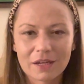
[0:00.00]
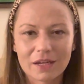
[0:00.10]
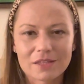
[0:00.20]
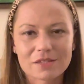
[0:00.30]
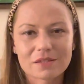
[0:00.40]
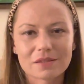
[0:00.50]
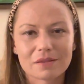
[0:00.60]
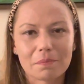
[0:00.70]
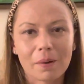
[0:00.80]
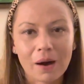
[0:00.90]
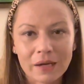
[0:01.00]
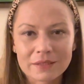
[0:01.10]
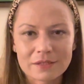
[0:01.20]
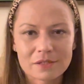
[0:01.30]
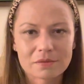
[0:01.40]
it's the
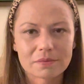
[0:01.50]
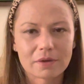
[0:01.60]
bond is